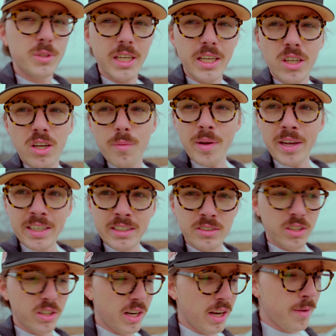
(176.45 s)
channel on my
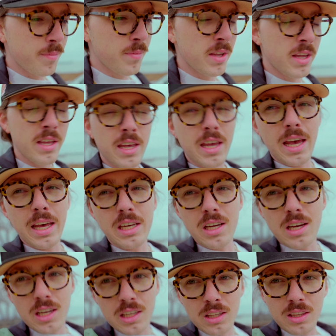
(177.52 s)
Instagram and
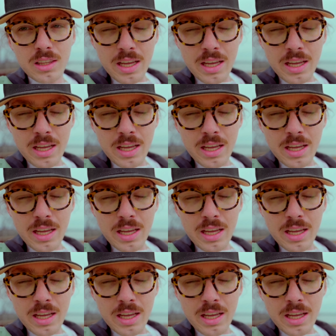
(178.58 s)
uh,